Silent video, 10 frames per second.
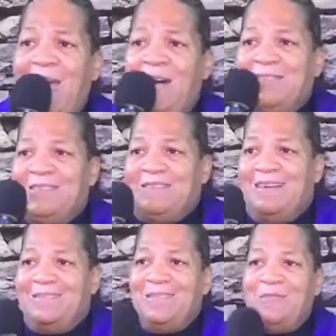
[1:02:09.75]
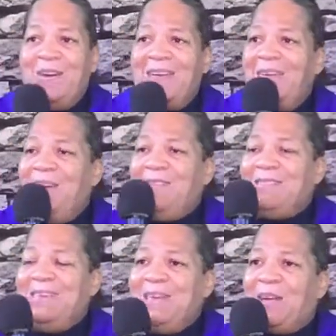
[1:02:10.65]
answer to what
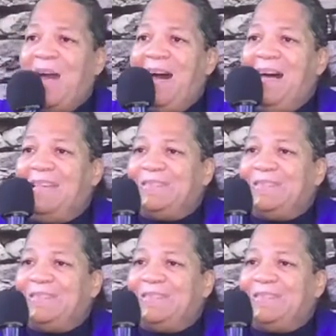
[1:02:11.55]
everything that God